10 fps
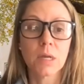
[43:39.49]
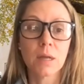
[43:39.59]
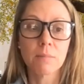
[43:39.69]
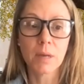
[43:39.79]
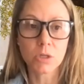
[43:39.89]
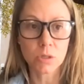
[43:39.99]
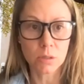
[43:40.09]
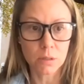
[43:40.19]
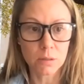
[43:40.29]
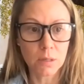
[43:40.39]
and make
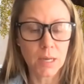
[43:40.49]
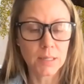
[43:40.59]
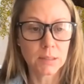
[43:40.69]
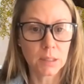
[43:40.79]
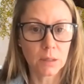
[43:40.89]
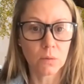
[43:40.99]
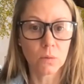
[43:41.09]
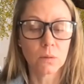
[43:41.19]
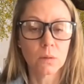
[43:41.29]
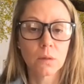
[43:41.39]
sure a skilled